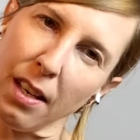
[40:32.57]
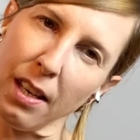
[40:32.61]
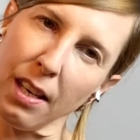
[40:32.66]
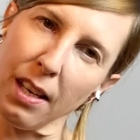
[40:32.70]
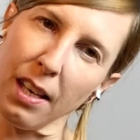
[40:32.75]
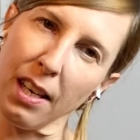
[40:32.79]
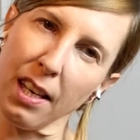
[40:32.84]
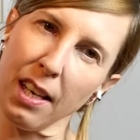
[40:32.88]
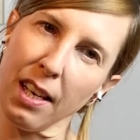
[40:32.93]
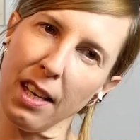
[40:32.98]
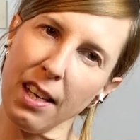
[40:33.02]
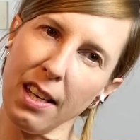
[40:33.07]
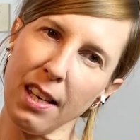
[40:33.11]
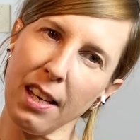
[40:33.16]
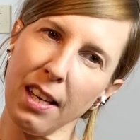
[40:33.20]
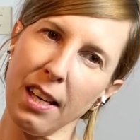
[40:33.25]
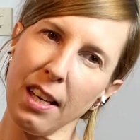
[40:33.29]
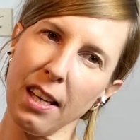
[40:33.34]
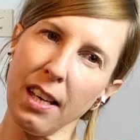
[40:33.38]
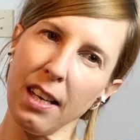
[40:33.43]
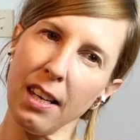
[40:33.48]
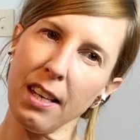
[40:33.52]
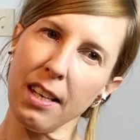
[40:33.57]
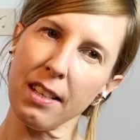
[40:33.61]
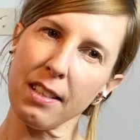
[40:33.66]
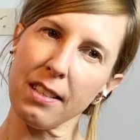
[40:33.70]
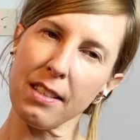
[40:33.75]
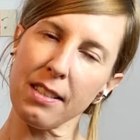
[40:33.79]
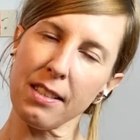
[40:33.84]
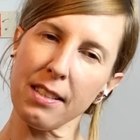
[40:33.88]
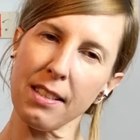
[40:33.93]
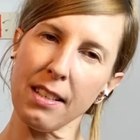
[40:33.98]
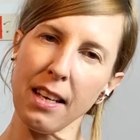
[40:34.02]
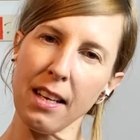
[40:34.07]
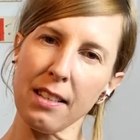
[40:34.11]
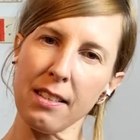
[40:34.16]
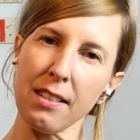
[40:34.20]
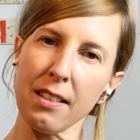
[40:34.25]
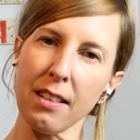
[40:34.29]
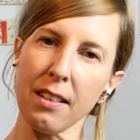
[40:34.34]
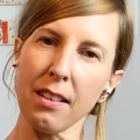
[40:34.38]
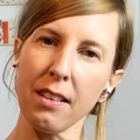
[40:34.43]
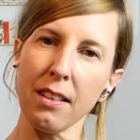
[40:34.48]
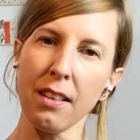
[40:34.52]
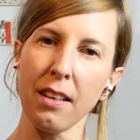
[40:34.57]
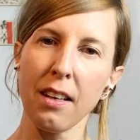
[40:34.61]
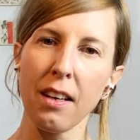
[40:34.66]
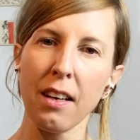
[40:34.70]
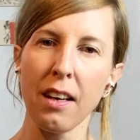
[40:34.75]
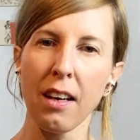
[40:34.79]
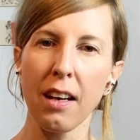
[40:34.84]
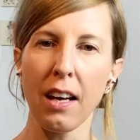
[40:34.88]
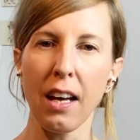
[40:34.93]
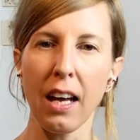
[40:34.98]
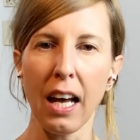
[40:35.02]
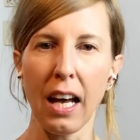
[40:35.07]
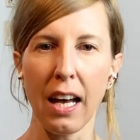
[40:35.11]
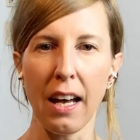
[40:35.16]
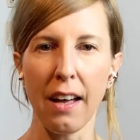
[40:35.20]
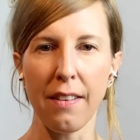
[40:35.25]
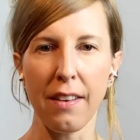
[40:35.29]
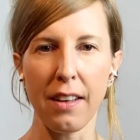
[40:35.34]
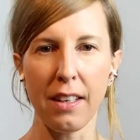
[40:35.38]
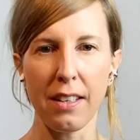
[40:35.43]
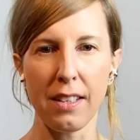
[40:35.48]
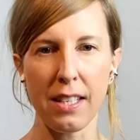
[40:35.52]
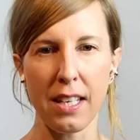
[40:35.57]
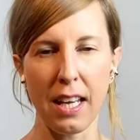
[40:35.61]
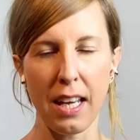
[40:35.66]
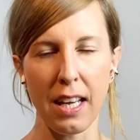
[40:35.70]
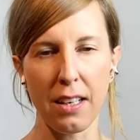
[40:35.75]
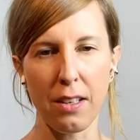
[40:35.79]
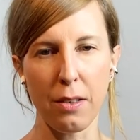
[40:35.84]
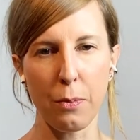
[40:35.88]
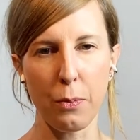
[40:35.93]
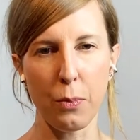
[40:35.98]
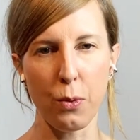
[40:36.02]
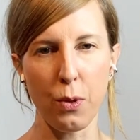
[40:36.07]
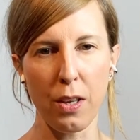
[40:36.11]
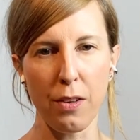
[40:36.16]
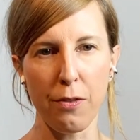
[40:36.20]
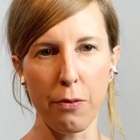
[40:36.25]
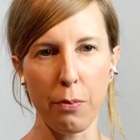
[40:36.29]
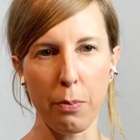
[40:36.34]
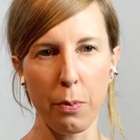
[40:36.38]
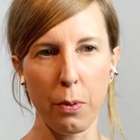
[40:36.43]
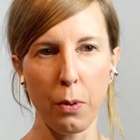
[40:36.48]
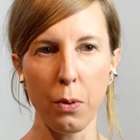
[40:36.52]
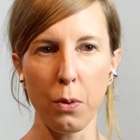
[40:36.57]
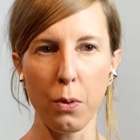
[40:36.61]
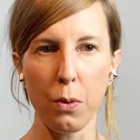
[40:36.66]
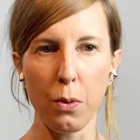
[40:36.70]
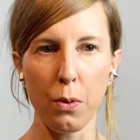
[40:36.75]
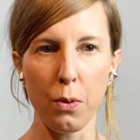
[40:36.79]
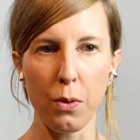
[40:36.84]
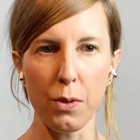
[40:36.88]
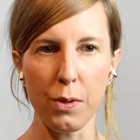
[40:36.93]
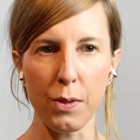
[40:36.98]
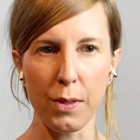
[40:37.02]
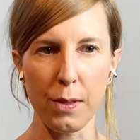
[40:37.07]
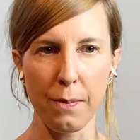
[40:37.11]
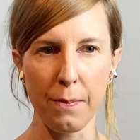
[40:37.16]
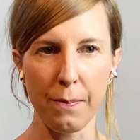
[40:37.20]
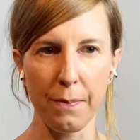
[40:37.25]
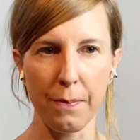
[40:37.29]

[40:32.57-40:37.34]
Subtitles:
Inhaling to center. And then take a brief pause.